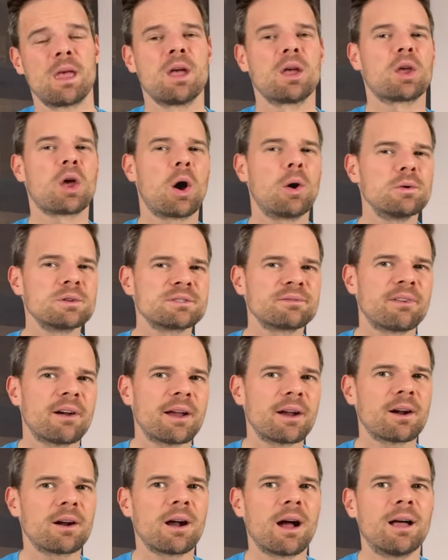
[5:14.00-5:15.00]

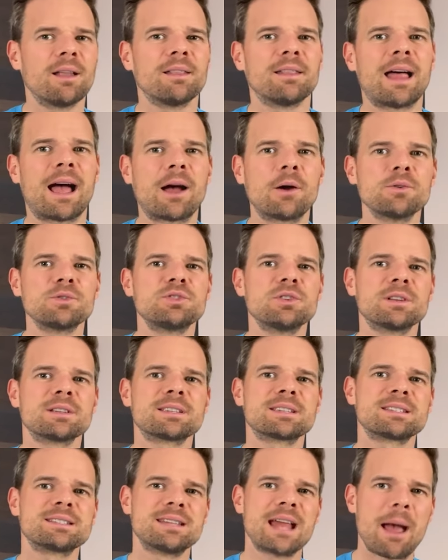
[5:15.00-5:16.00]
Coastfire allows you to
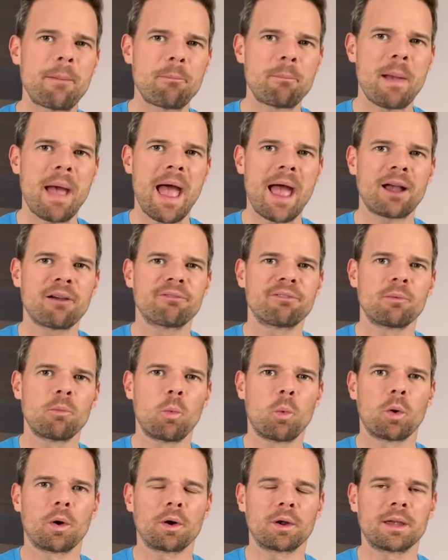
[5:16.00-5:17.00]
step back
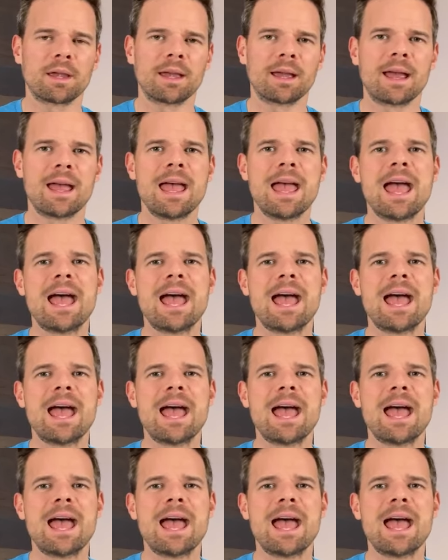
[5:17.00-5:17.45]
from working